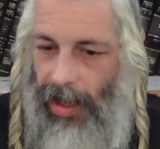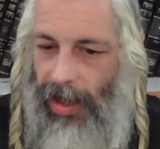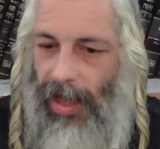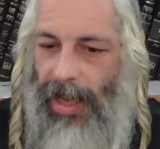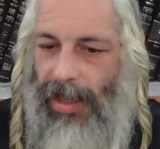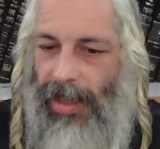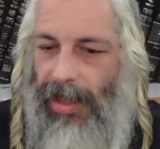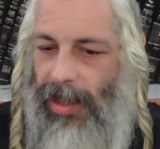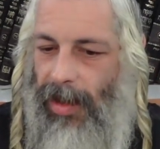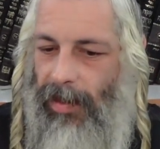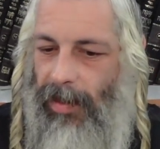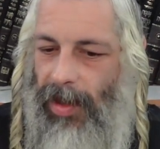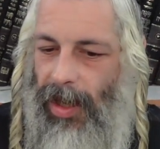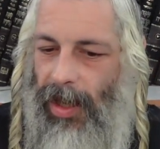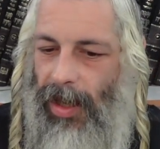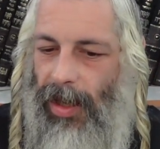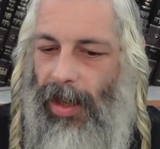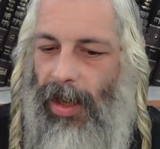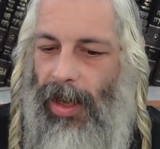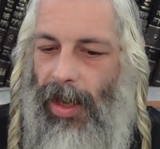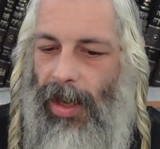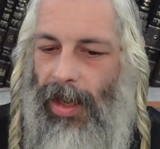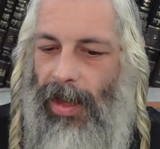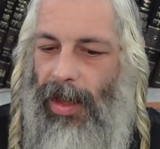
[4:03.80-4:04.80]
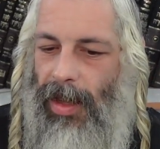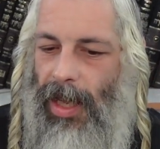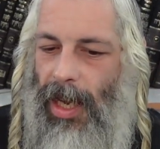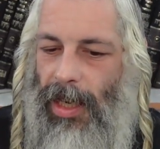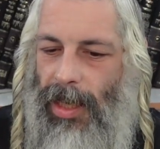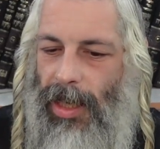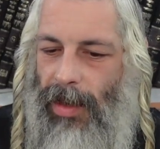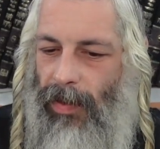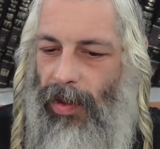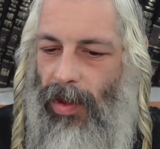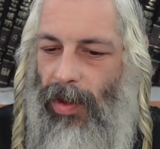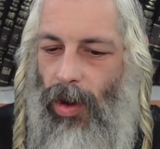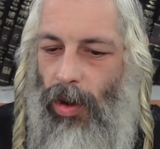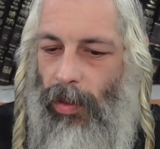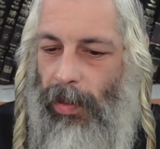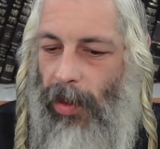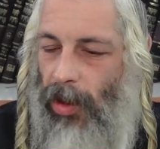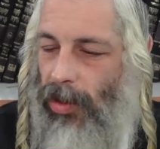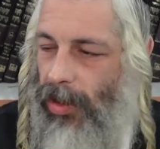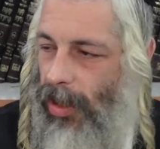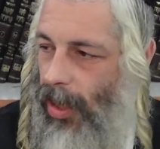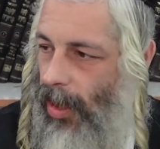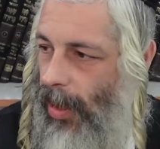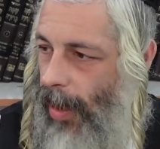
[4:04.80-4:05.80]
that's something that even though
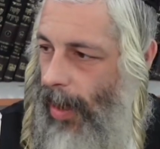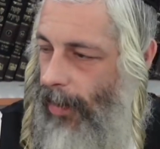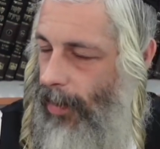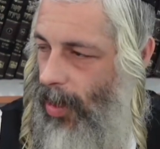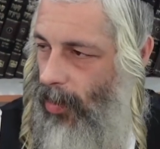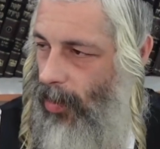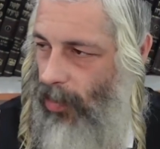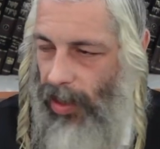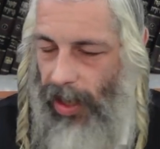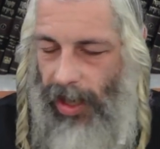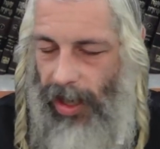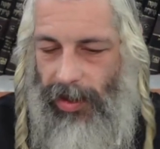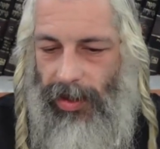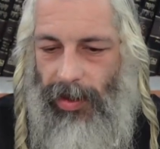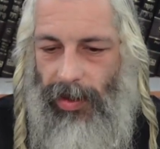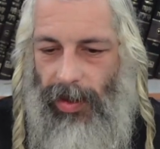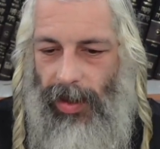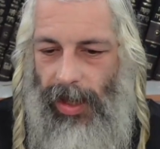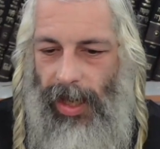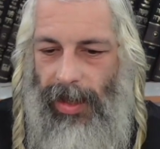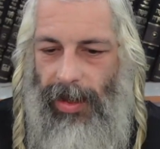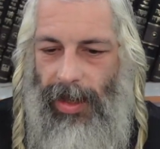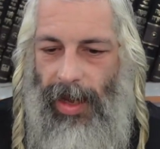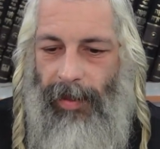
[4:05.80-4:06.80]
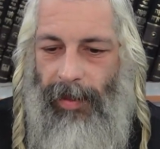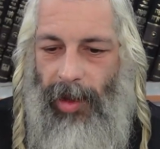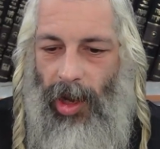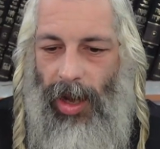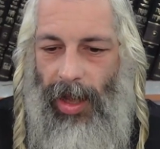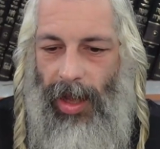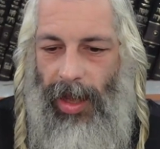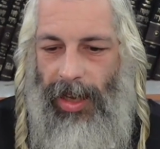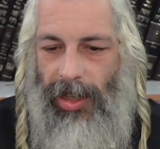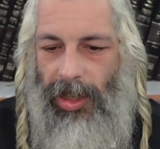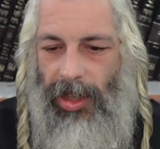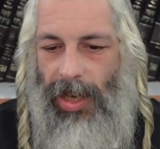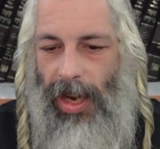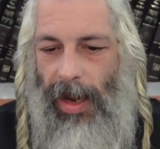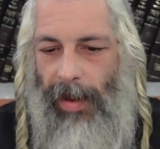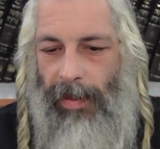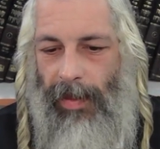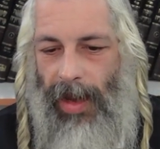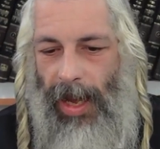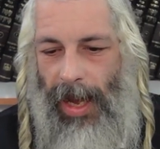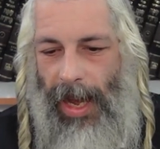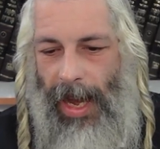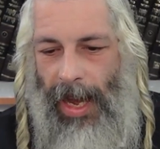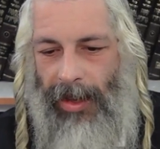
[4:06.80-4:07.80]
Umot HaOlam can relate to, let them call
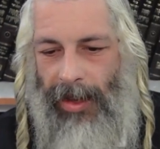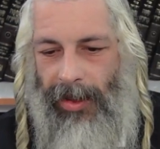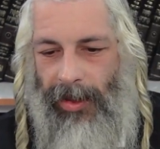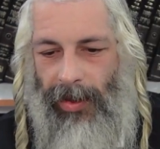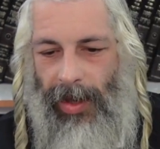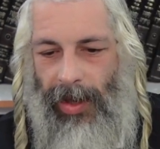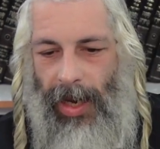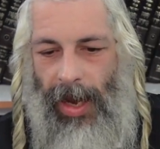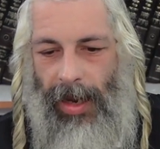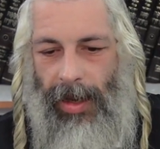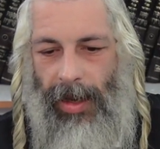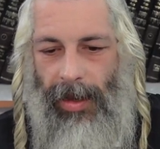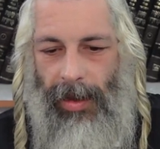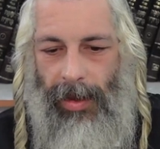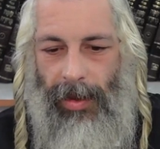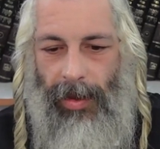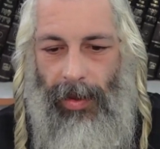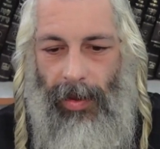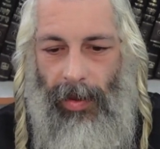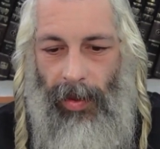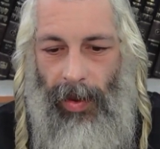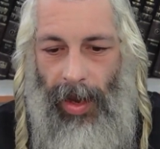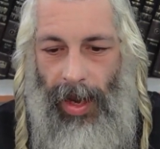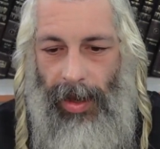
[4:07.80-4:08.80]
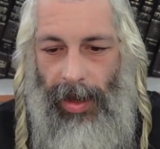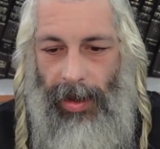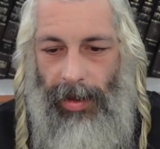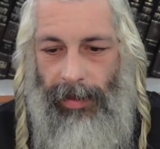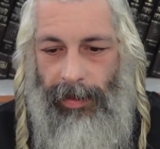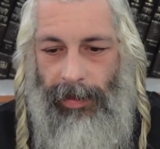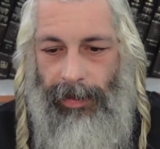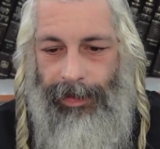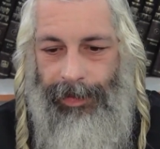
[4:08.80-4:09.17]
Hashem Adonai, right?